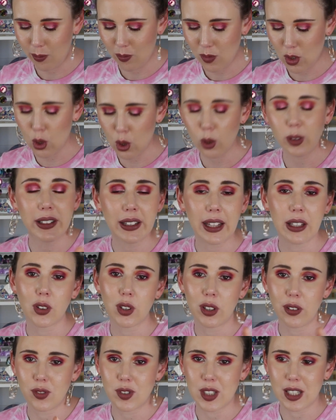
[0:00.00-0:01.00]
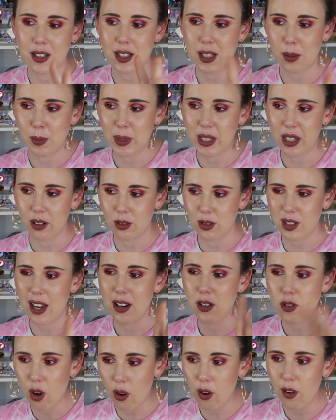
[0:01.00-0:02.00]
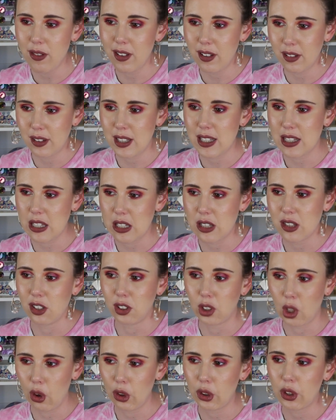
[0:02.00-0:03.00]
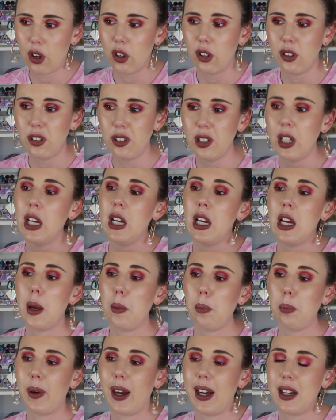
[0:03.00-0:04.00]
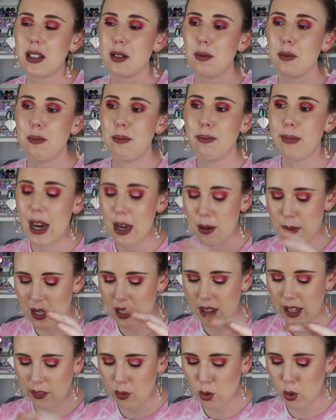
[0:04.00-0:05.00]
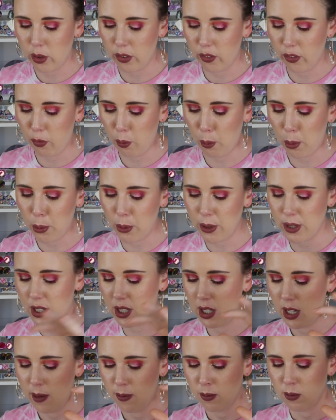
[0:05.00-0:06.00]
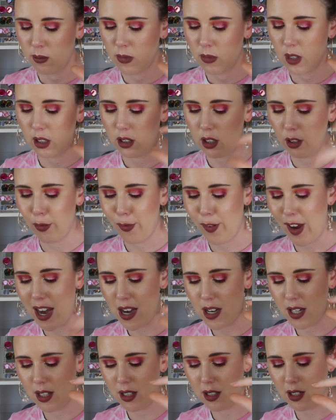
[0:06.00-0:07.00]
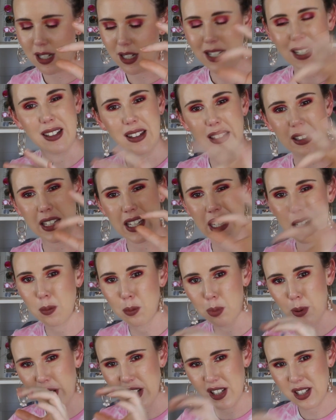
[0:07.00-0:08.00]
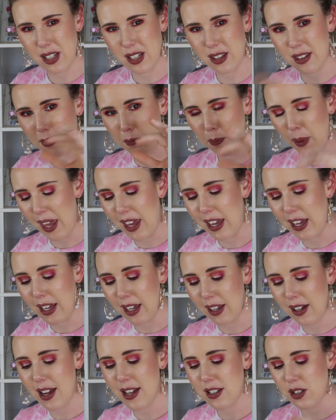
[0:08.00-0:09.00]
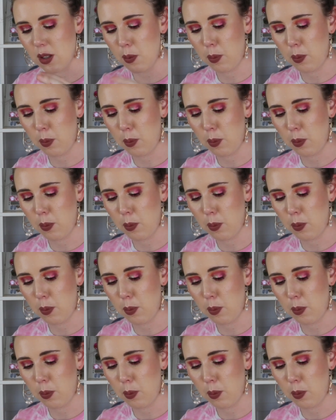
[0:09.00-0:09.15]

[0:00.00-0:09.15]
Surely they could have done something else. I know that this is the logo, but maybe they could have put the face in the imprints in the pan as